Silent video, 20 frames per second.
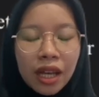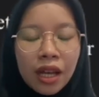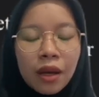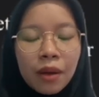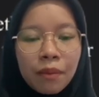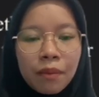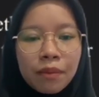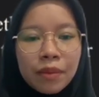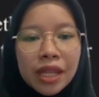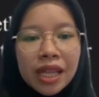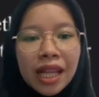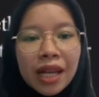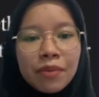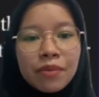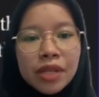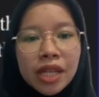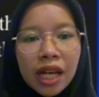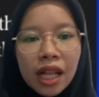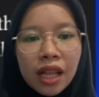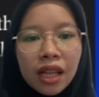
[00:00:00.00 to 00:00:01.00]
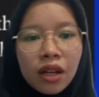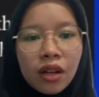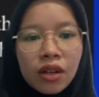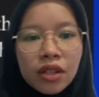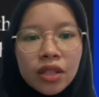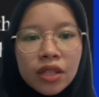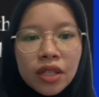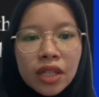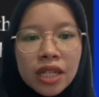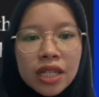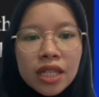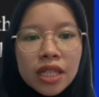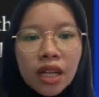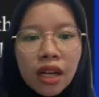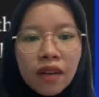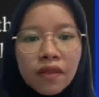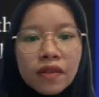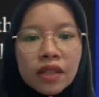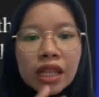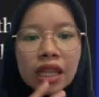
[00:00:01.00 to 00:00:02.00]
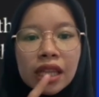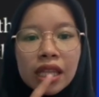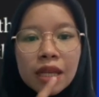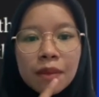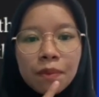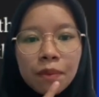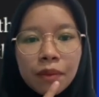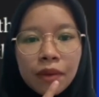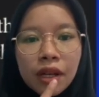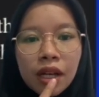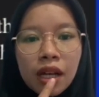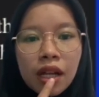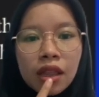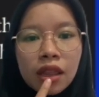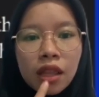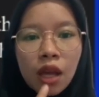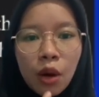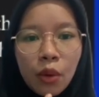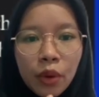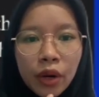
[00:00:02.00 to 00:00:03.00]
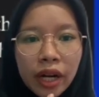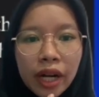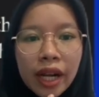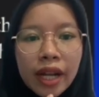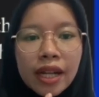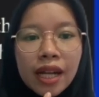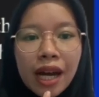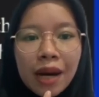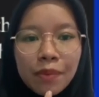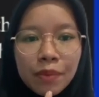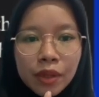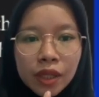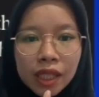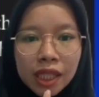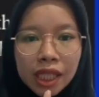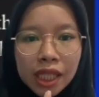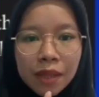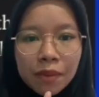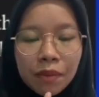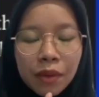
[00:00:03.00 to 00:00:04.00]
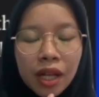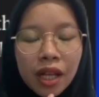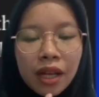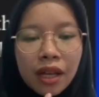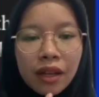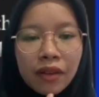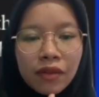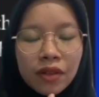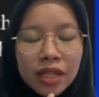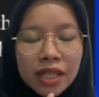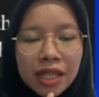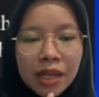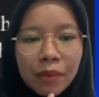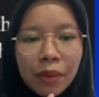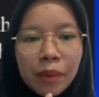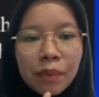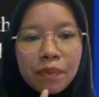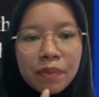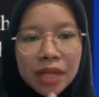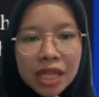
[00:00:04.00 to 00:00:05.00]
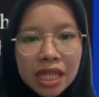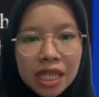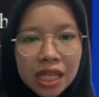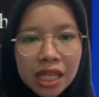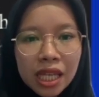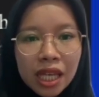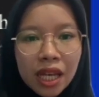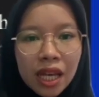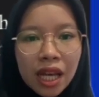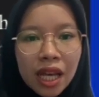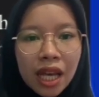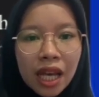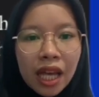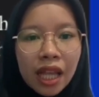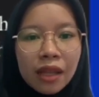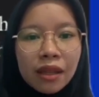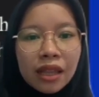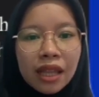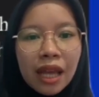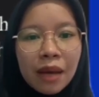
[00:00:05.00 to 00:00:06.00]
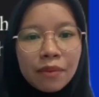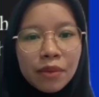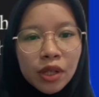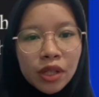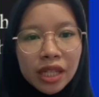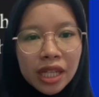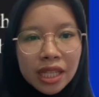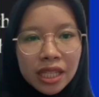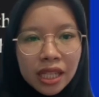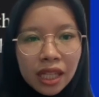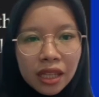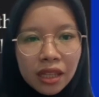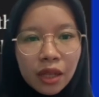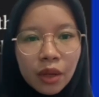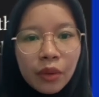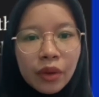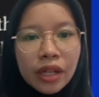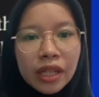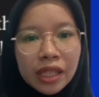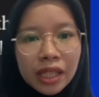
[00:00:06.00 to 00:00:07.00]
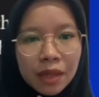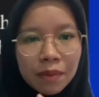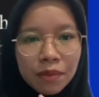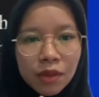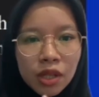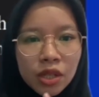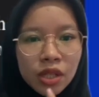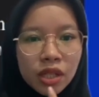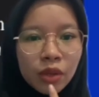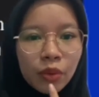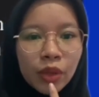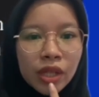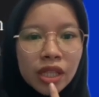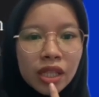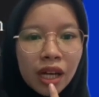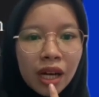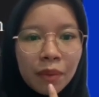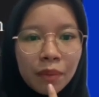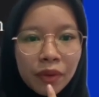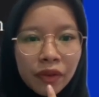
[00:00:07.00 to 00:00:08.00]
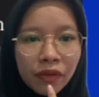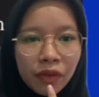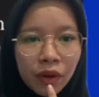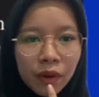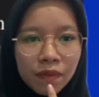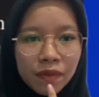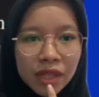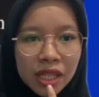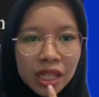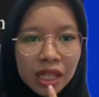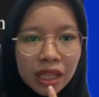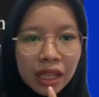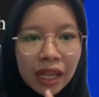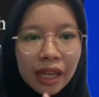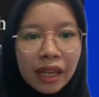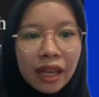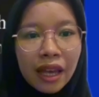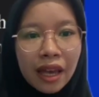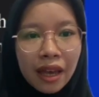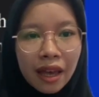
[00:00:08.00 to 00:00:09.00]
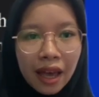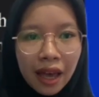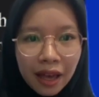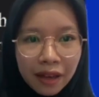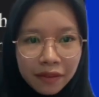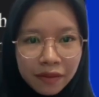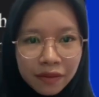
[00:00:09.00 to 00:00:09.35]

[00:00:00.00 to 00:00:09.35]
bilabial contrast of the lip, lower and upper lip, example P, and labiodental lower lip touching with the upper front teeth like F,